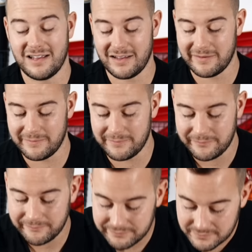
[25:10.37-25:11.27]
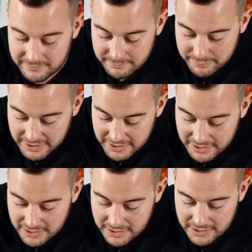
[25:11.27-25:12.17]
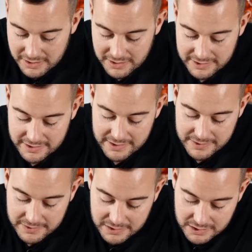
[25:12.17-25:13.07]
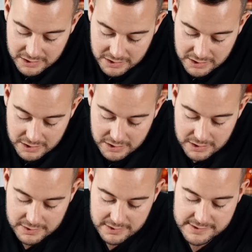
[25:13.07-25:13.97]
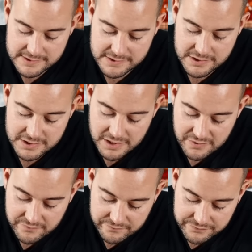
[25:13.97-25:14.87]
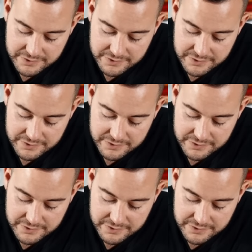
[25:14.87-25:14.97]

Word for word: Um, but again, this is good to know.